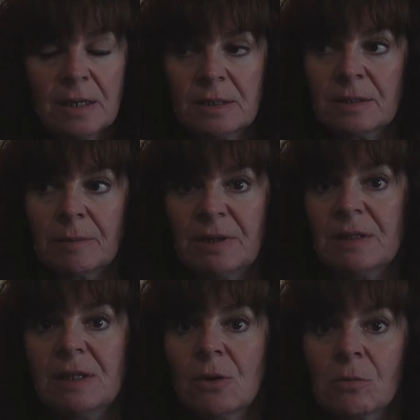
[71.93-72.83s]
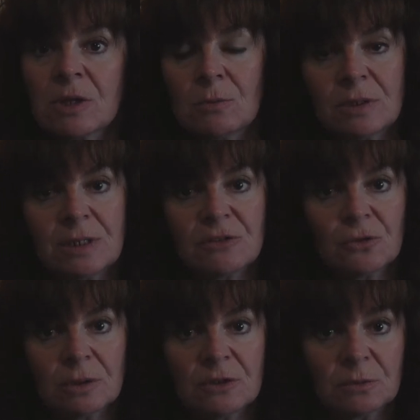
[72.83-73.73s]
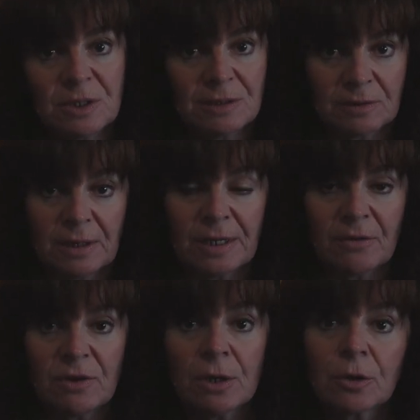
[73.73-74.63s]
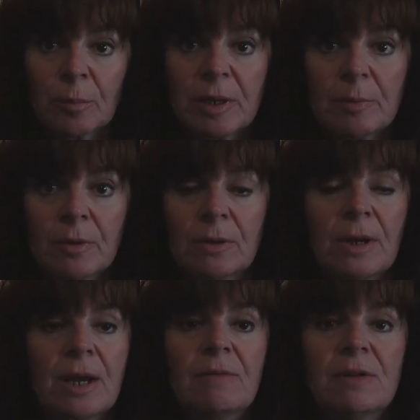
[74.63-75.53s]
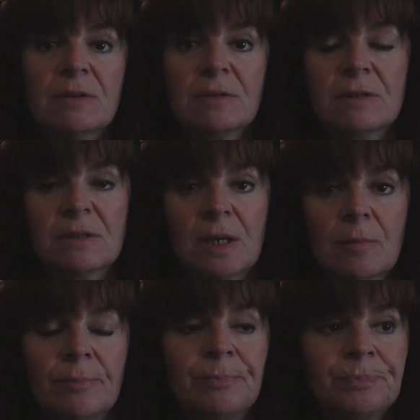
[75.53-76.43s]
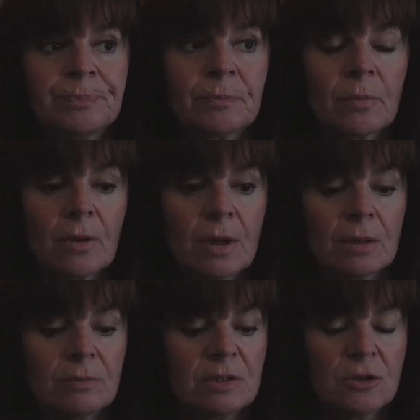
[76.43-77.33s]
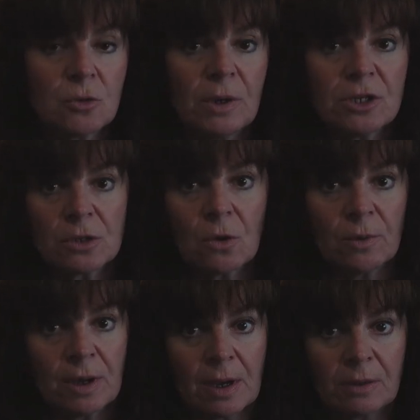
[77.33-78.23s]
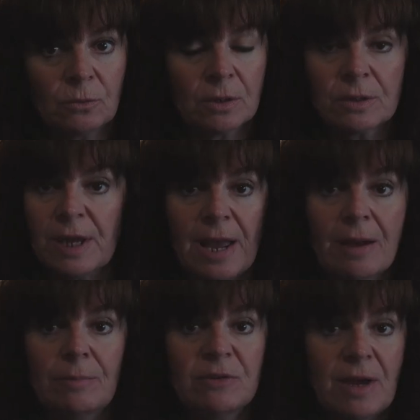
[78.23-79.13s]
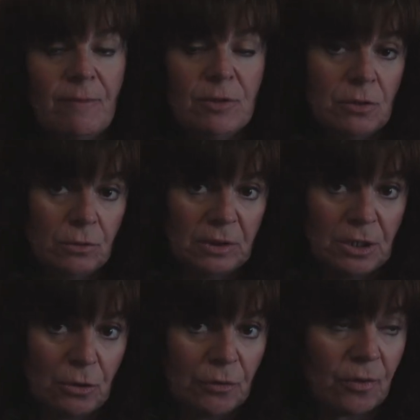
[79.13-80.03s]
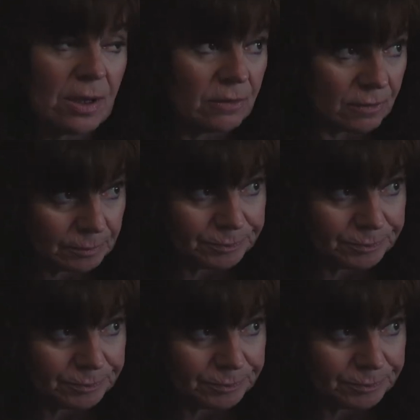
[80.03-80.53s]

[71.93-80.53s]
And I'm not the only one that struggles with this. A lot of younger people have this same situation going on where they have absolutely no friends.